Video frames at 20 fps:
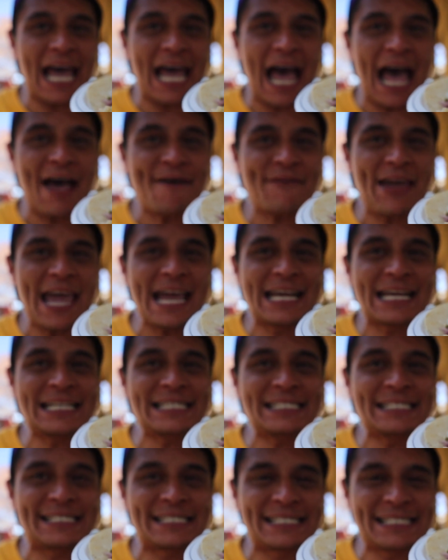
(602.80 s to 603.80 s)
have a
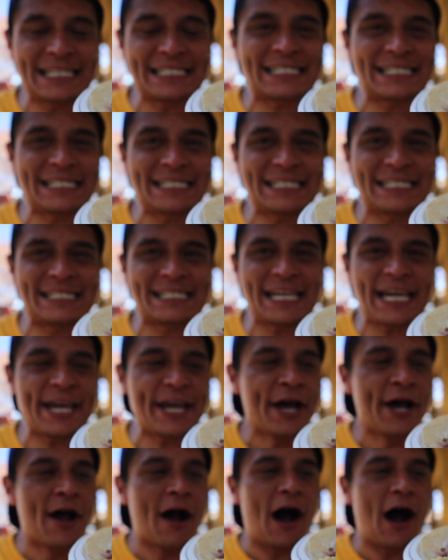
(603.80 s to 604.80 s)

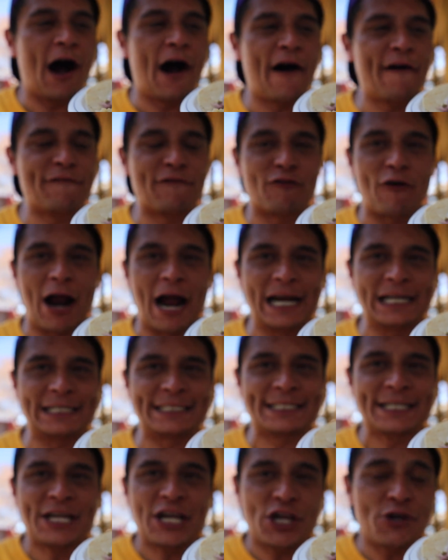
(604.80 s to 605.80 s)
consistency of
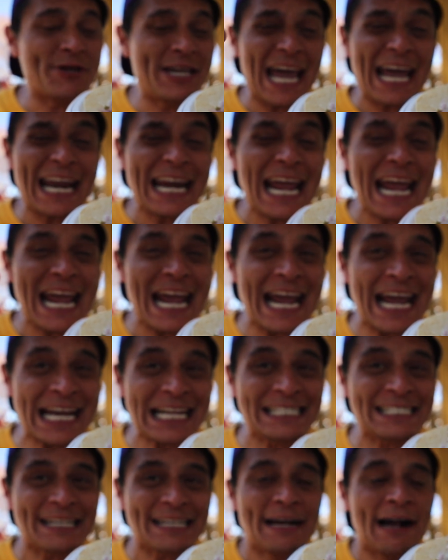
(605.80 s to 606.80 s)
rice. You get a
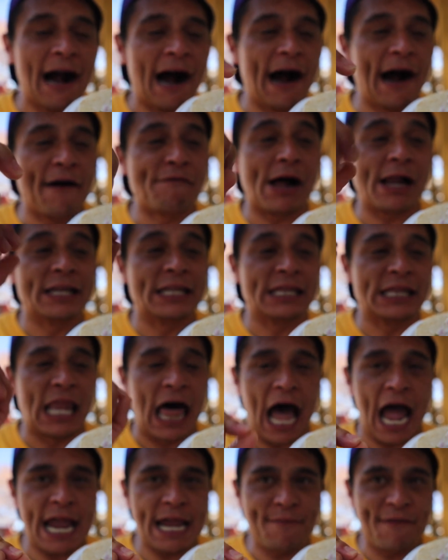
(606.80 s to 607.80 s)
hint of
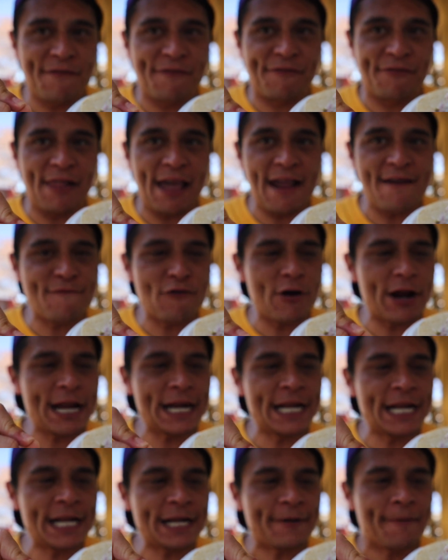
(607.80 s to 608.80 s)
lime flavor
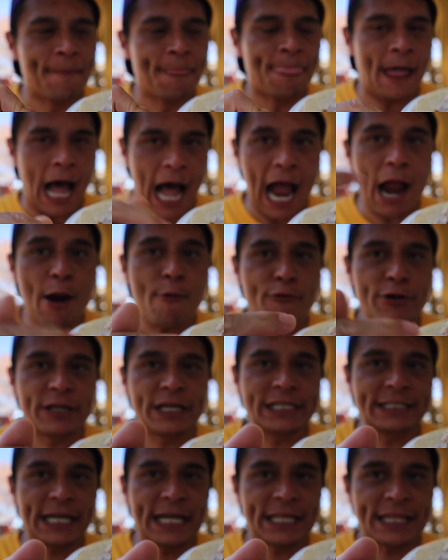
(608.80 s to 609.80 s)
in it. I
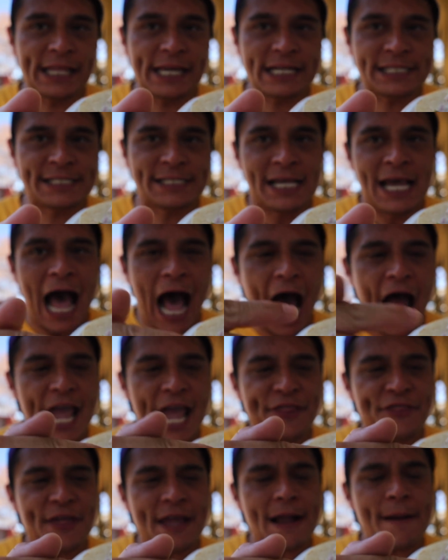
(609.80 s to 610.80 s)
really dig this.
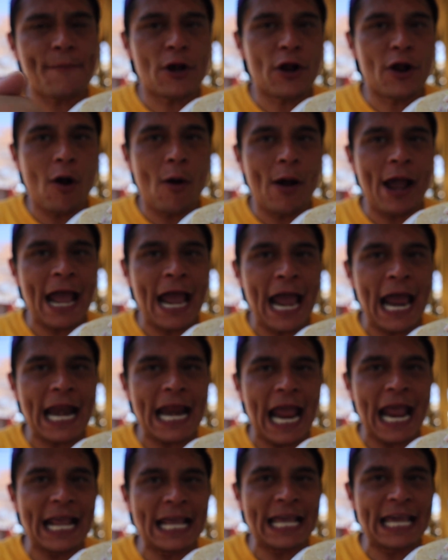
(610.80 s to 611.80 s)
I think I'm gonna go
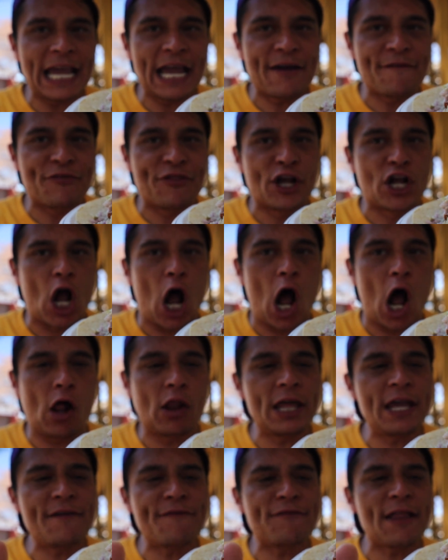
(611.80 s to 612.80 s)
ahead and give the
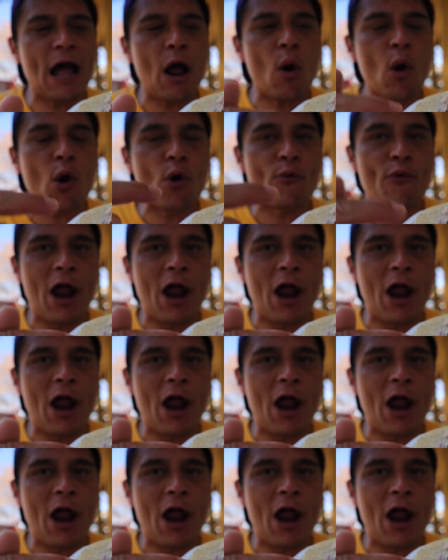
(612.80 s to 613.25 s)
cauliflower